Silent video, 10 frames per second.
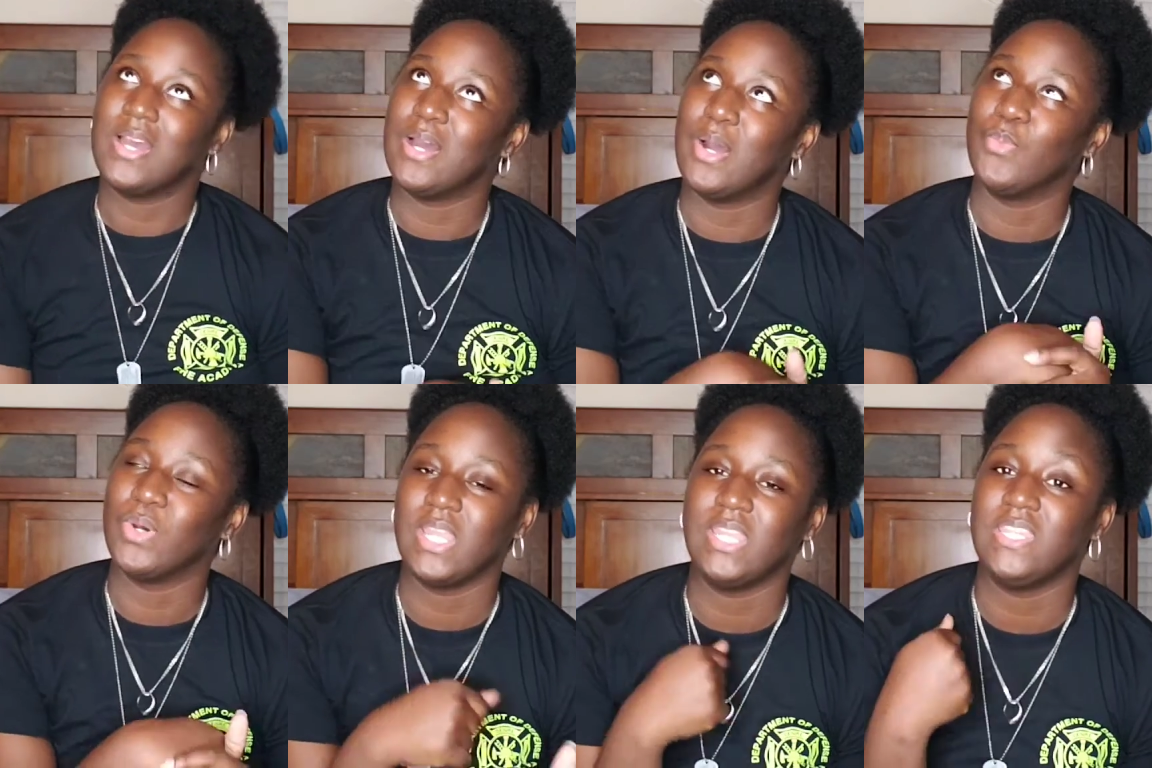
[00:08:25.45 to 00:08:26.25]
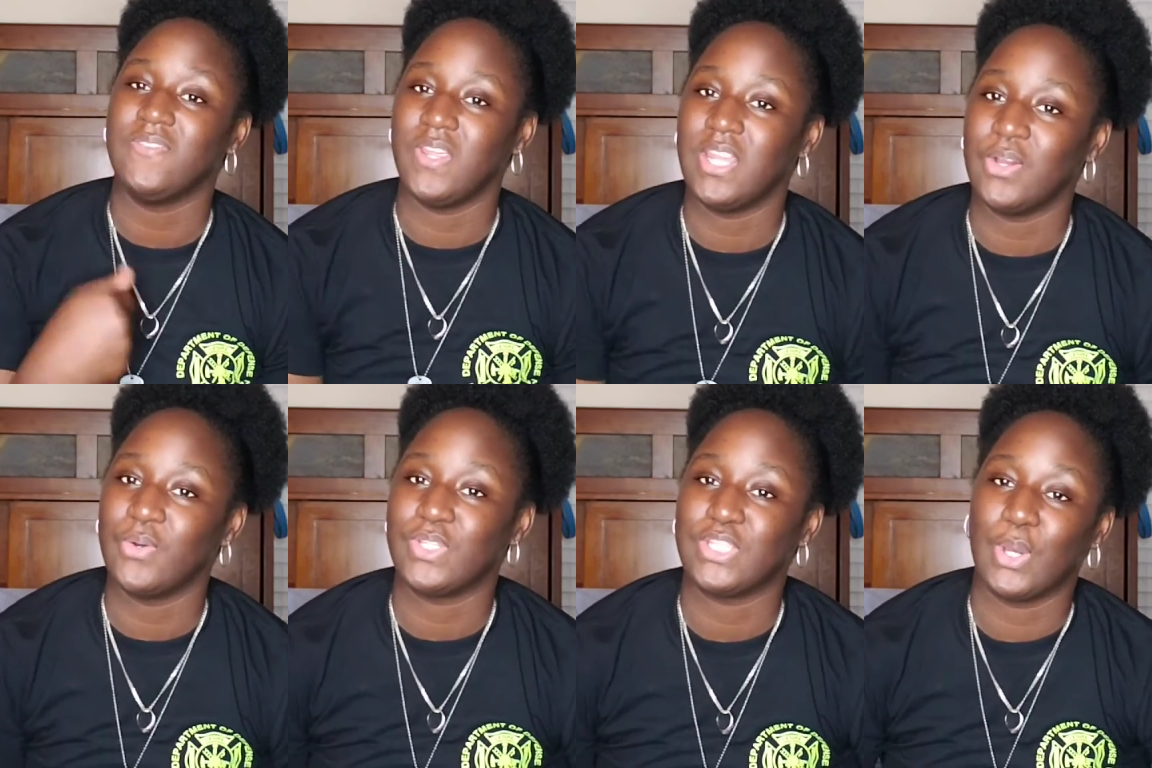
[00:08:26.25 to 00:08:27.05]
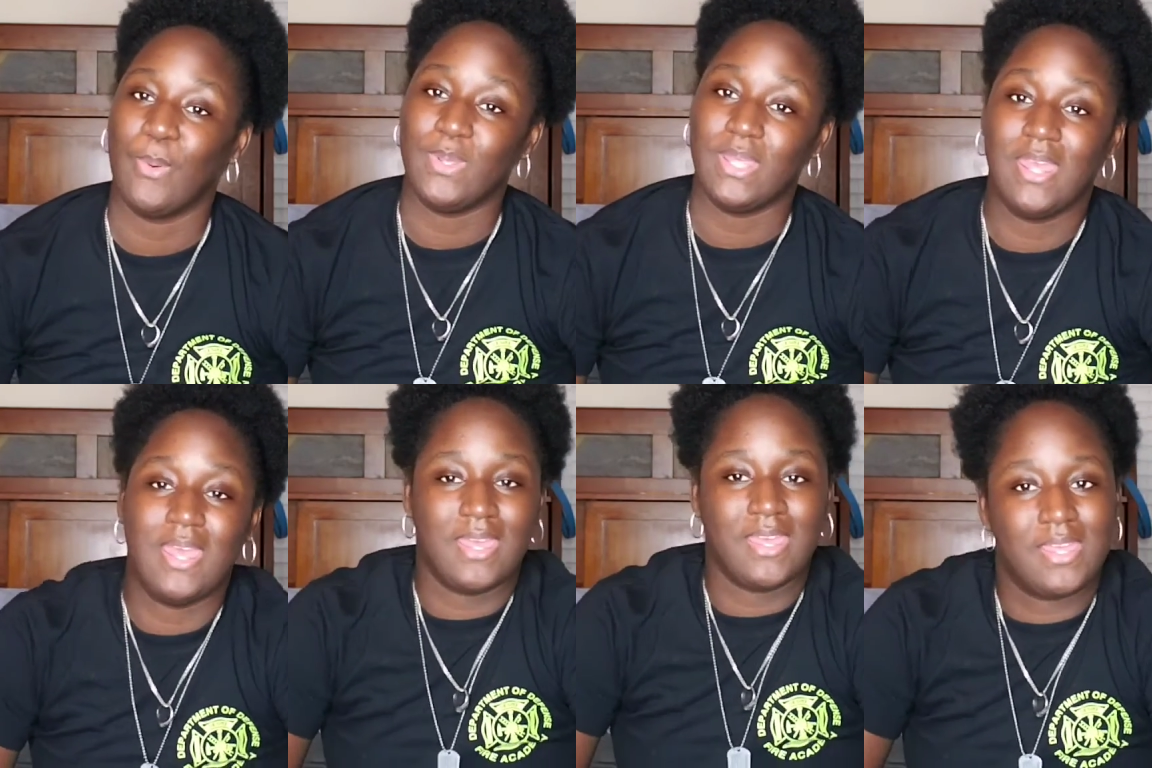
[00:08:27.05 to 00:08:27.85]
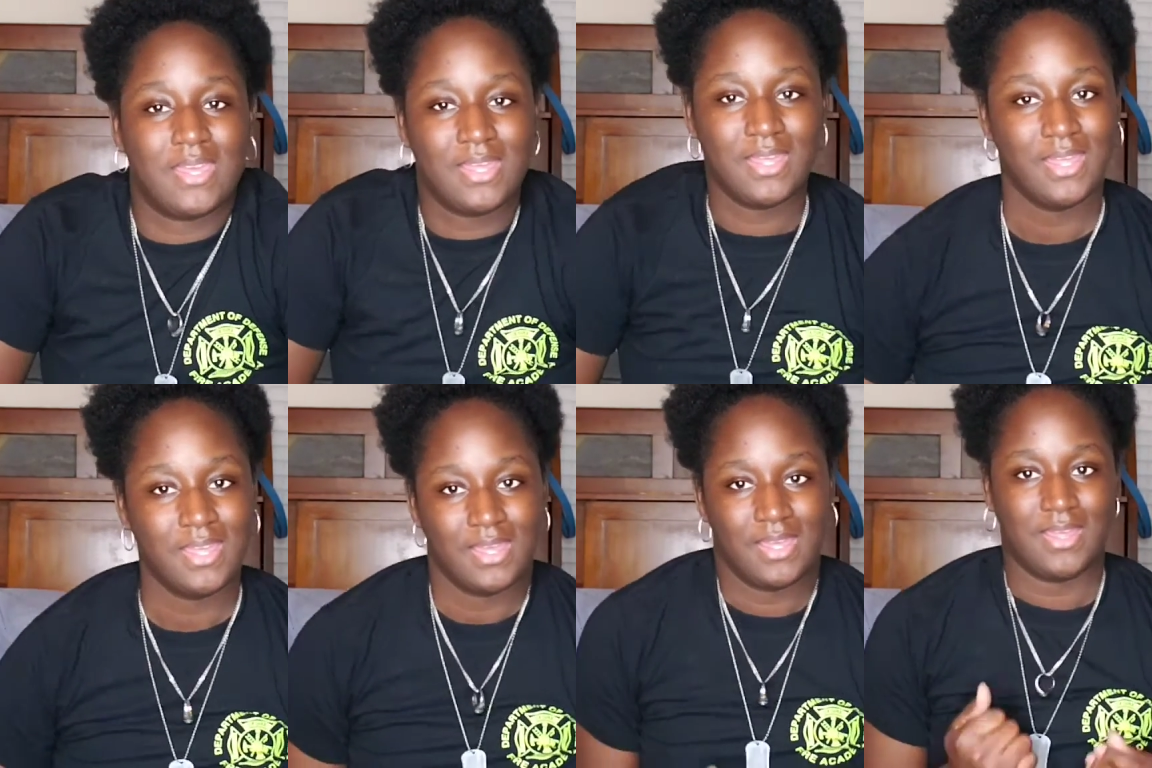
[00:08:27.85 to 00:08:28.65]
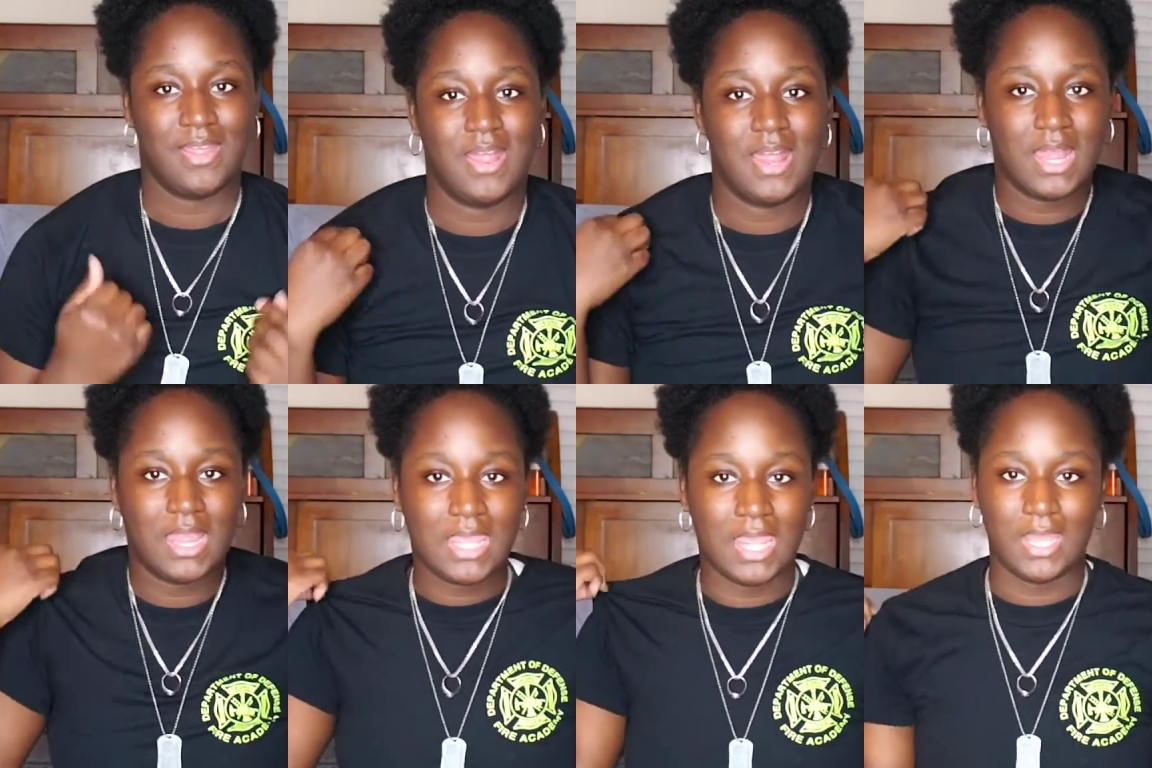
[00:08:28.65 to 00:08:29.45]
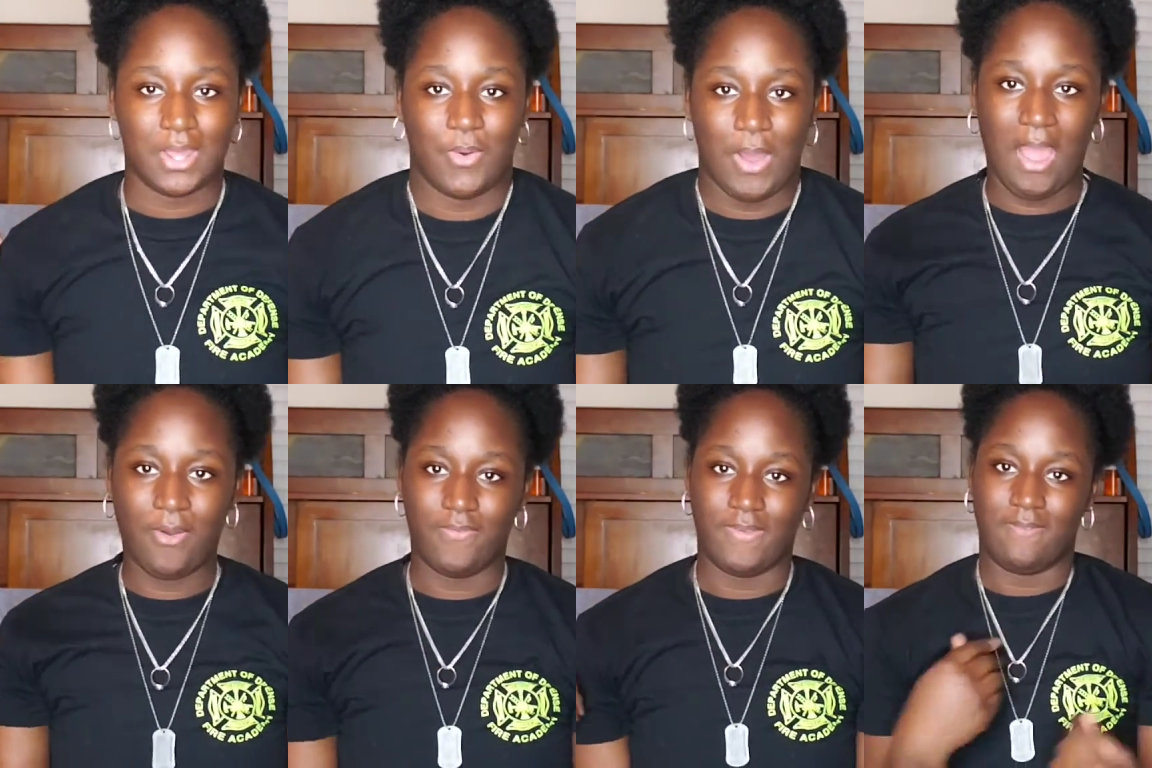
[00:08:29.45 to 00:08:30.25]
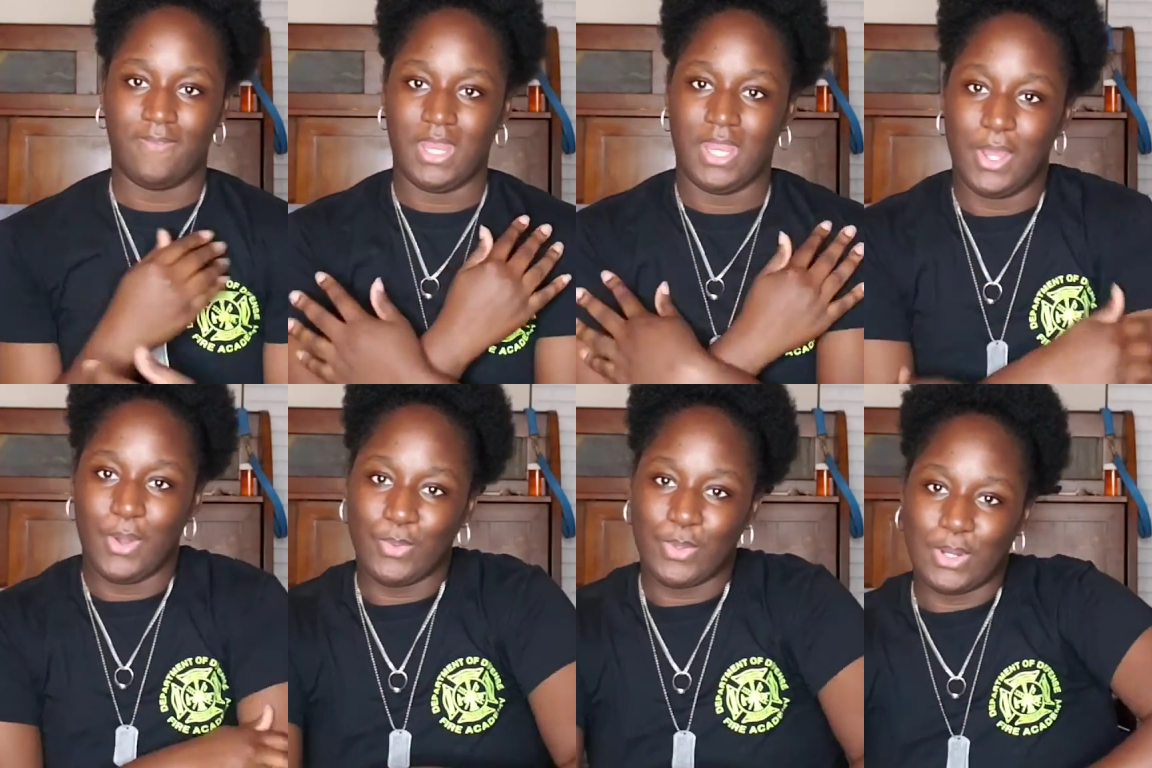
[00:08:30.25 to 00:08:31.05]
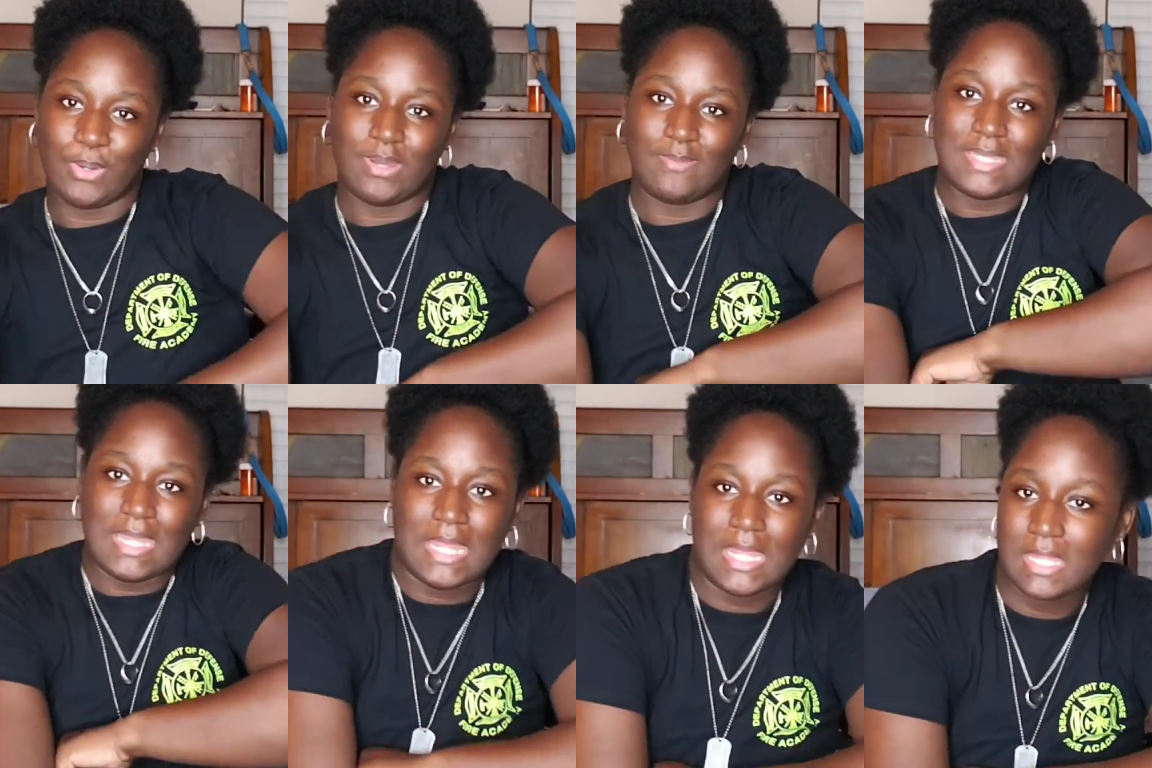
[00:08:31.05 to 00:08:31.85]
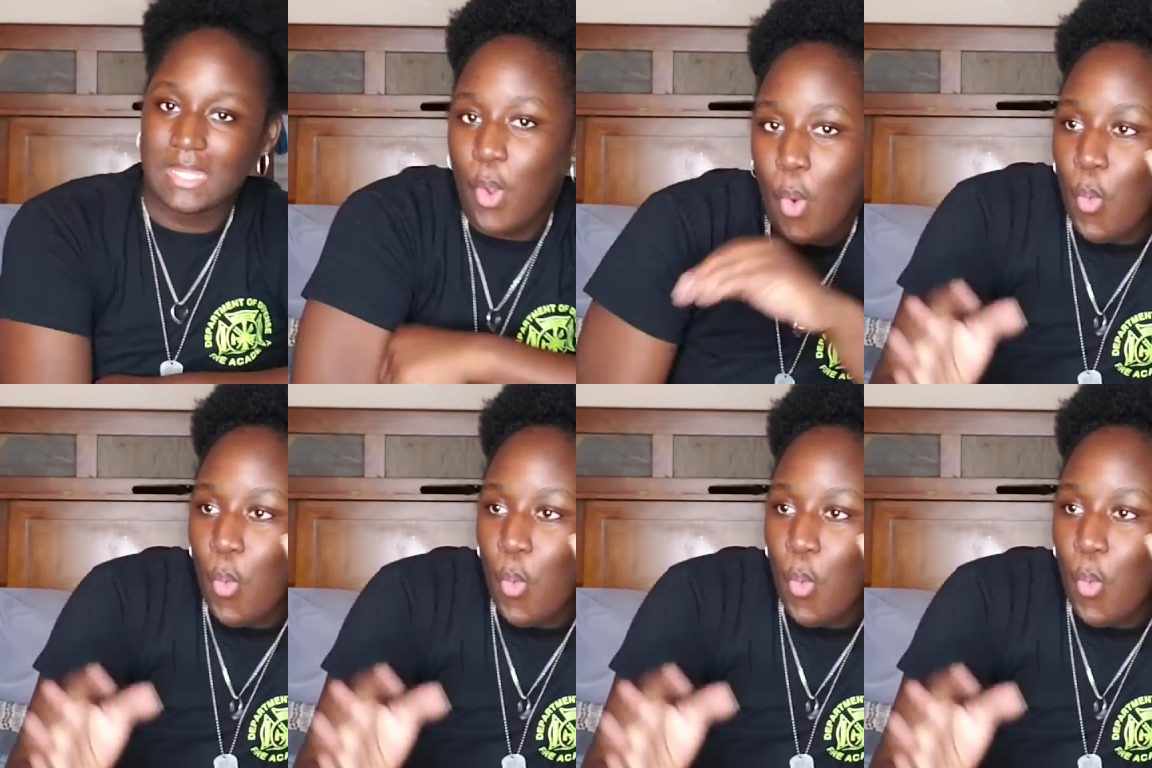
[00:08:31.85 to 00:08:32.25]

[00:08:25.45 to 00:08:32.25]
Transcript: Um, one of these videos is going to be a, you know, outfit video. You know what I'm saying?